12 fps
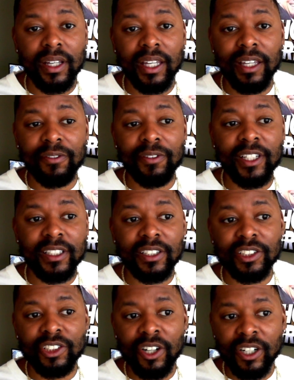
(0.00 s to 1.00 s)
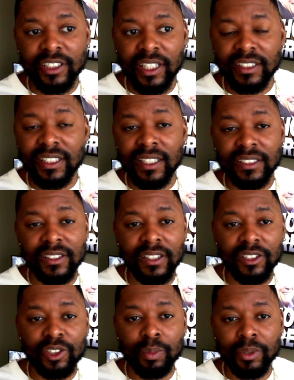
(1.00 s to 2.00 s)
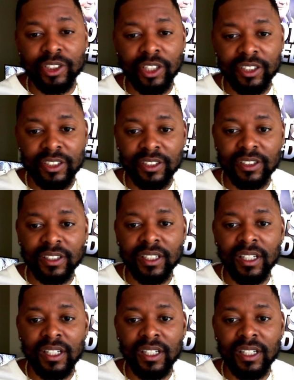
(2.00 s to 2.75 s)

EVs to charge at Tesla superchargers.